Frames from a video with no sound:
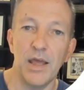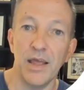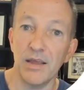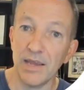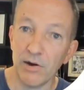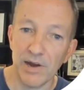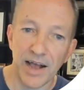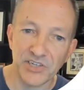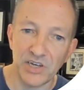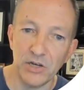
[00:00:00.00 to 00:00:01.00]
a
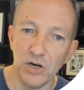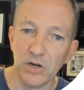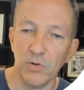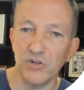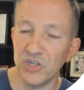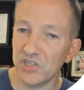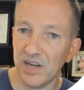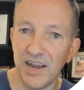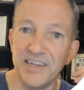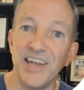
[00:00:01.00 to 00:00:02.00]
curiosity hook, or just
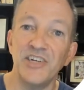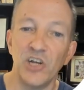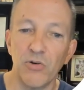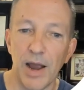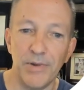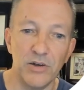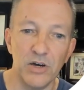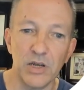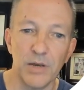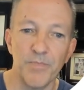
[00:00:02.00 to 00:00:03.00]
an attention grabbing
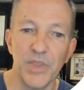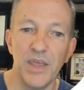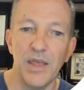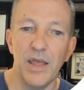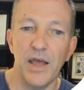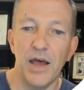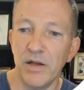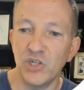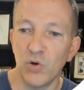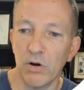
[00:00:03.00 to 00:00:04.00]
hook,
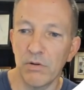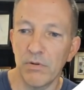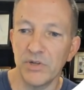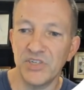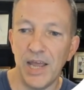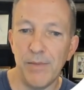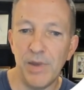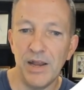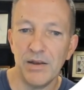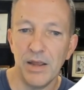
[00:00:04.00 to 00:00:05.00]
a short
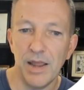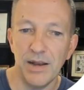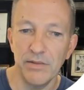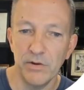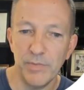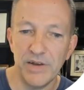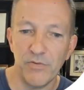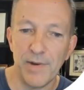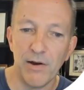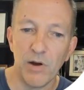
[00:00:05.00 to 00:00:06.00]
statement and a little bit of
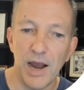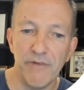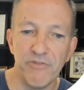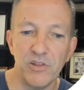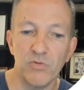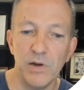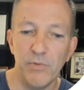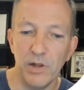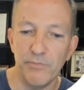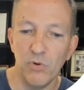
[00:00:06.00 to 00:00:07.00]
a paragraph, 3
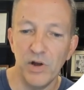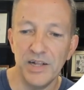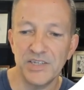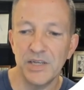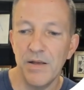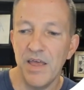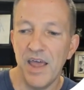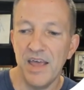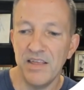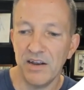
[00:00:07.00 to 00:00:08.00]
bullet points,
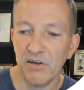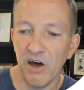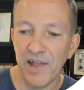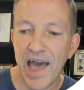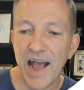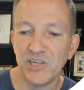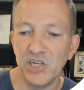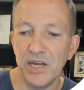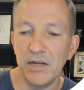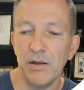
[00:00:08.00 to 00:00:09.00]
and then a call to
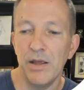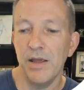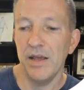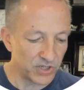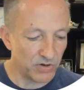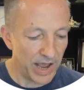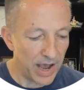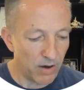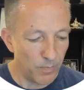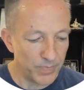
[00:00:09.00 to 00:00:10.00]
action. So
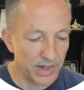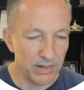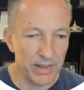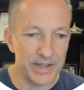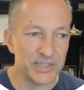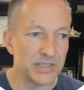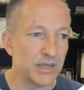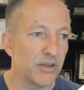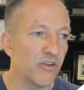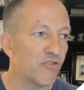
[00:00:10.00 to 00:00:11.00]
now
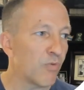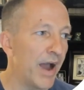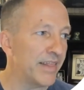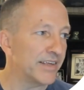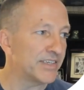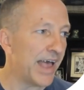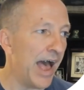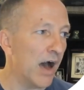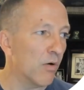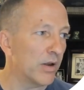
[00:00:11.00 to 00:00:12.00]
let's try this
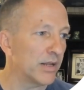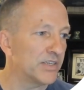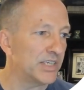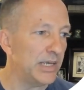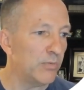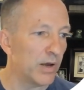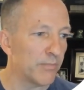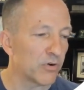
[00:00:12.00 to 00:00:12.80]
out and see what it